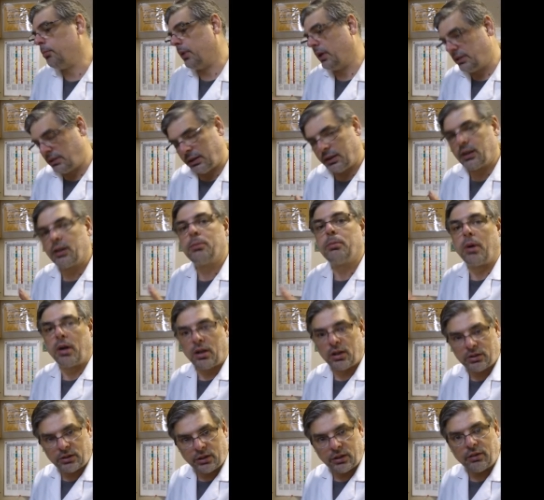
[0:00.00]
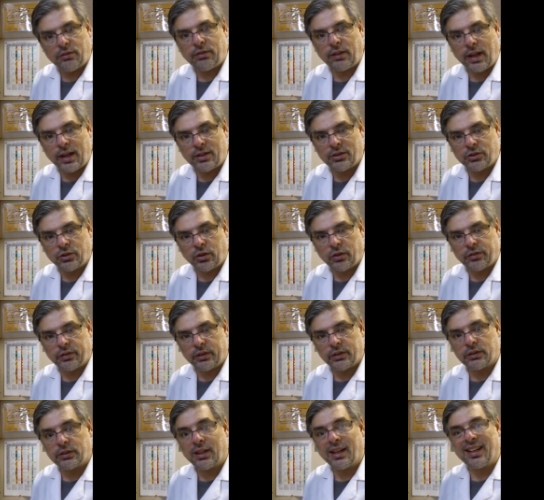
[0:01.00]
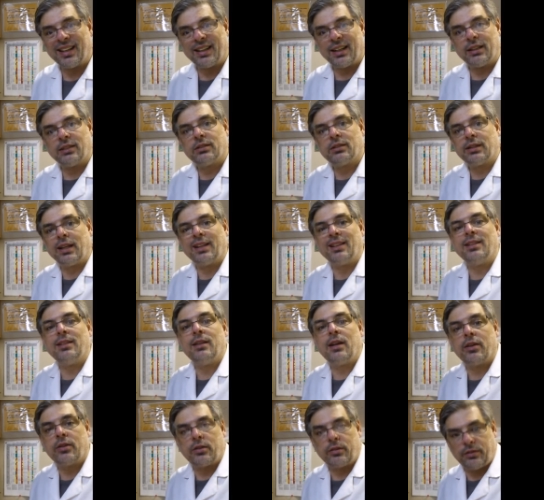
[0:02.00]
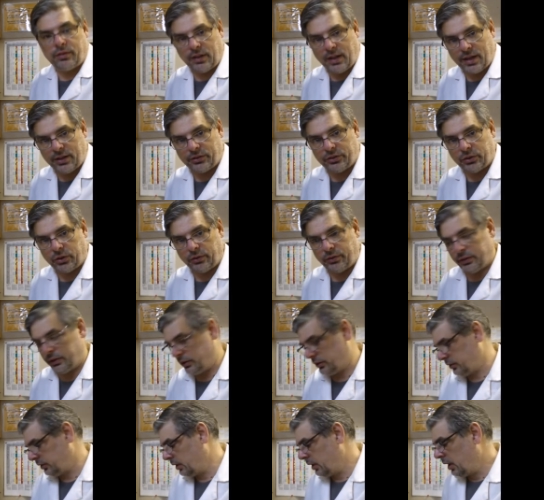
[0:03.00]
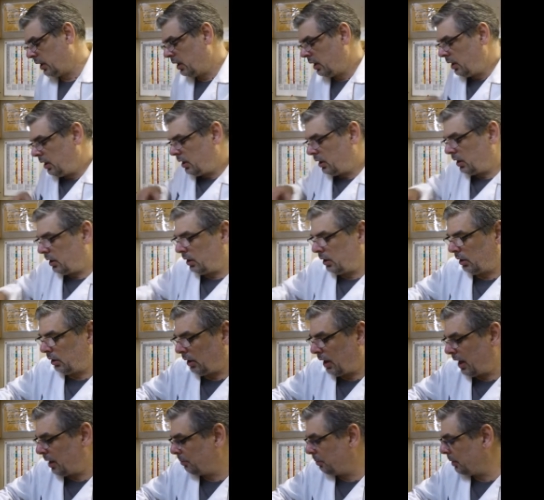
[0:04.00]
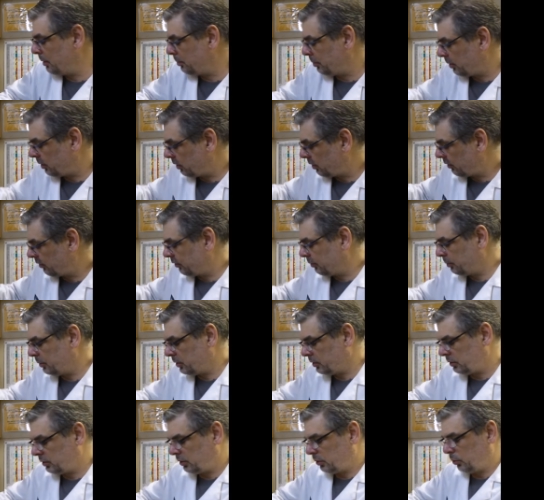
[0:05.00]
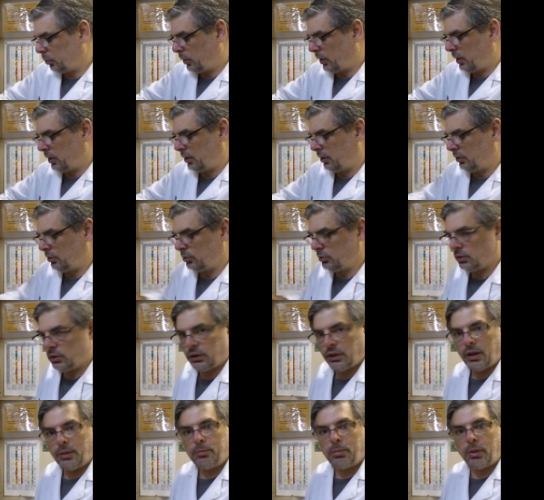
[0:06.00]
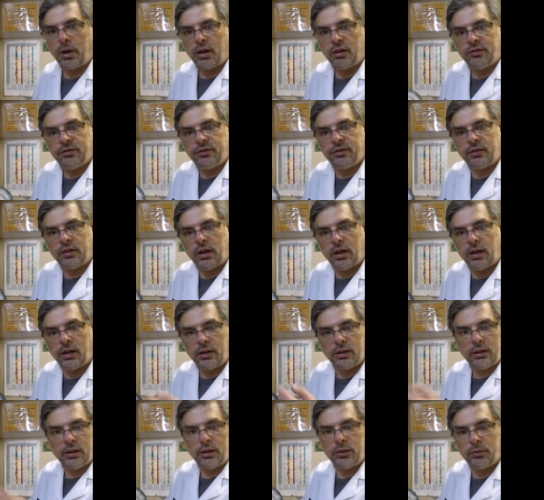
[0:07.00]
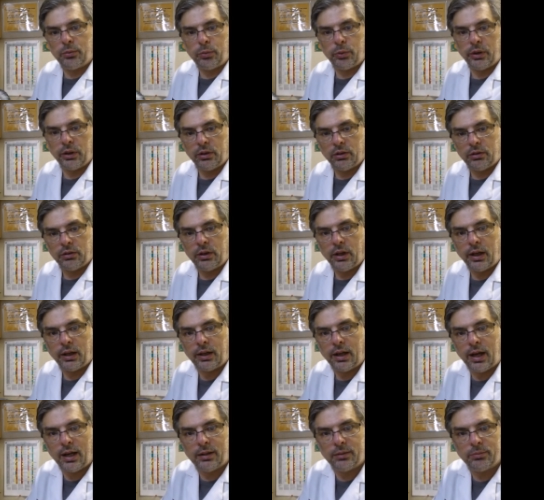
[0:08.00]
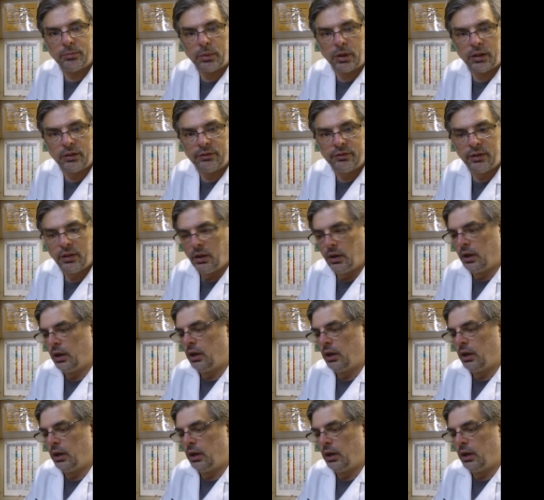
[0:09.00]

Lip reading: basically polishing a flat surface against another flat surface. A lot of people are familiar with using a buff on a wheel, a cotton buff.